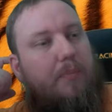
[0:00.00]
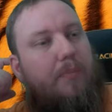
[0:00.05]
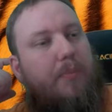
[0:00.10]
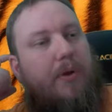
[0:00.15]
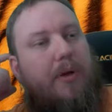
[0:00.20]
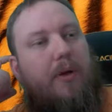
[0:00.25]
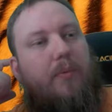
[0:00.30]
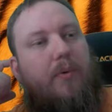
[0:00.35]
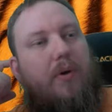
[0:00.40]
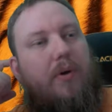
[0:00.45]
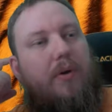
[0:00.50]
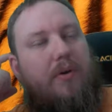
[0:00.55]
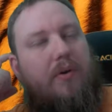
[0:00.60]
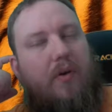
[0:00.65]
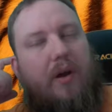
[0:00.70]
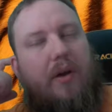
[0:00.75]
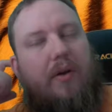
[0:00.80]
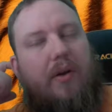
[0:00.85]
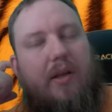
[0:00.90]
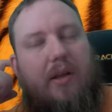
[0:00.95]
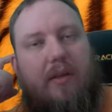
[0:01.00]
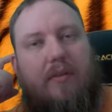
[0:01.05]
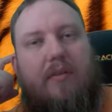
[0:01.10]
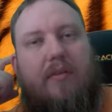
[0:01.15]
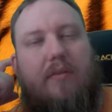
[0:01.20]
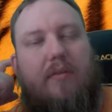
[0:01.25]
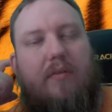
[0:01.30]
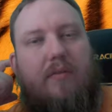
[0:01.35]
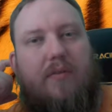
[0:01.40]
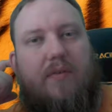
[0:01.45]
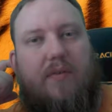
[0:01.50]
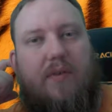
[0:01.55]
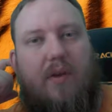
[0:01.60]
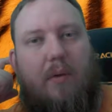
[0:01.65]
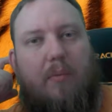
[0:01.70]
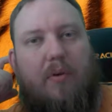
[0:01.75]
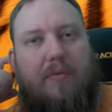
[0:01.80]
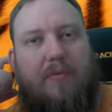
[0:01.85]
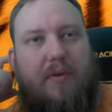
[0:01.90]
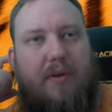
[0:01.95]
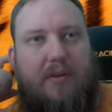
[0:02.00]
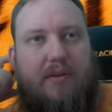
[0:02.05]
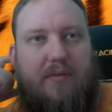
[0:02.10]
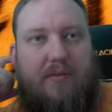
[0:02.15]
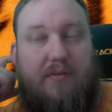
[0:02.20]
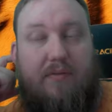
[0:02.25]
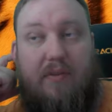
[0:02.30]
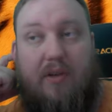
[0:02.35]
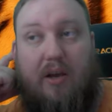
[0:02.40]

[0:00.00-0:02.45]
but I want to try to get some of it